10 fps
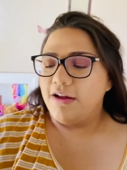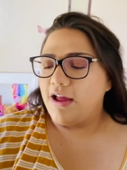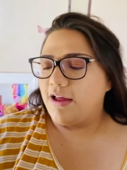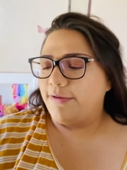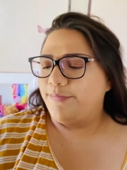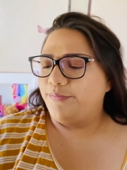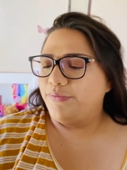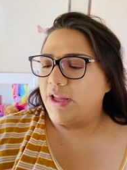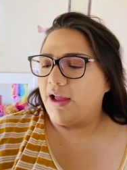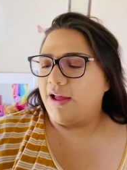
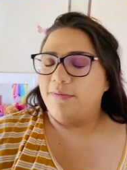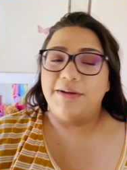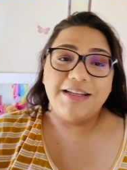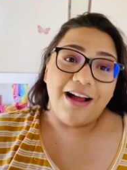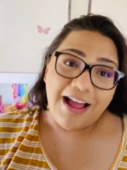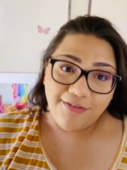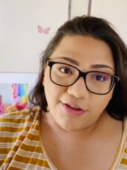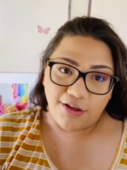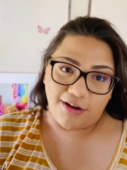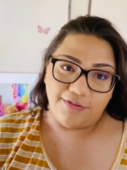But I have a
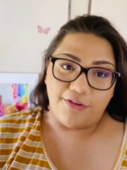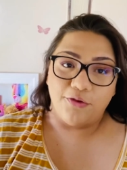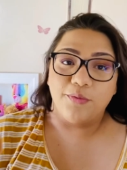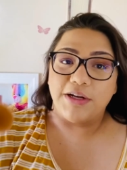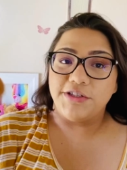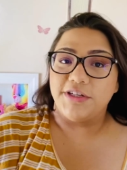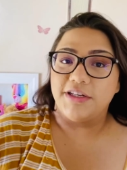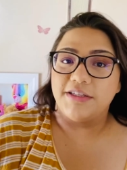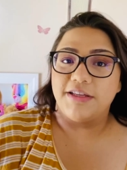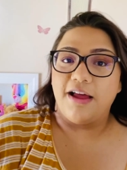lot of other
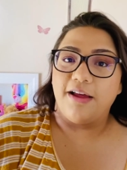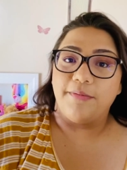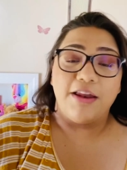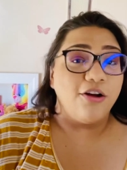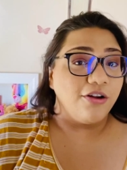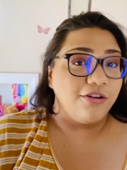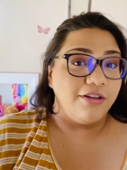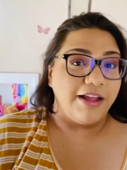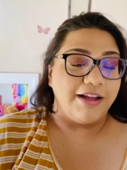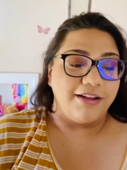brushes that aren't
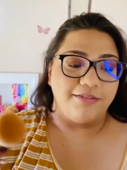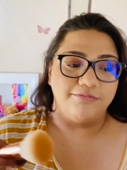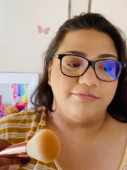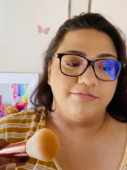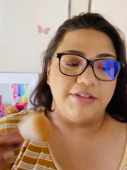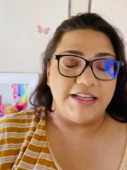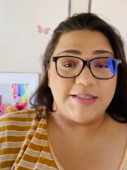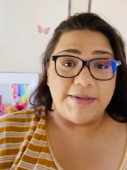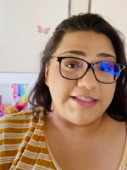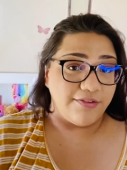like an
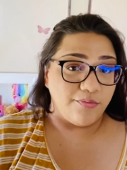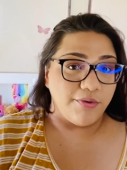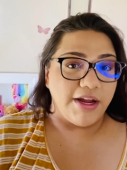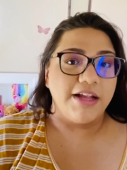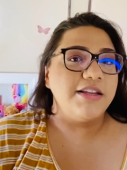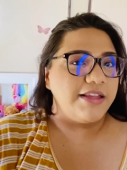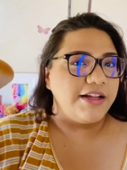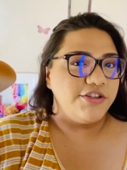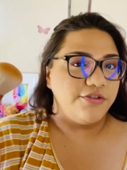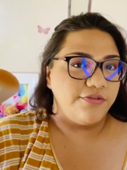expensive brand that
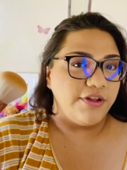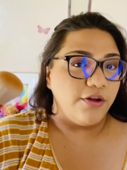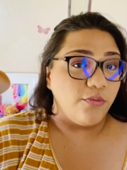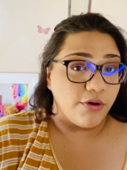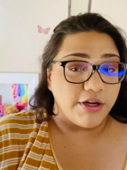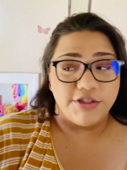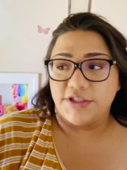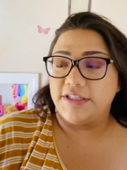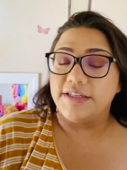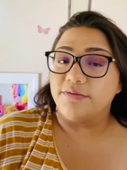I do feel work
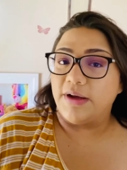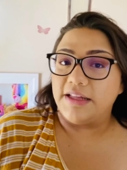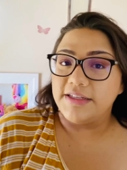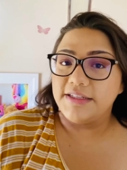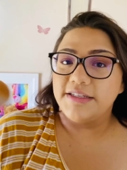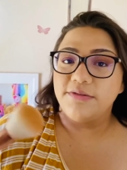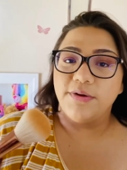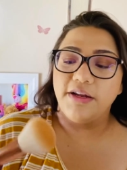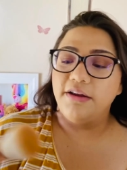just as well as this one.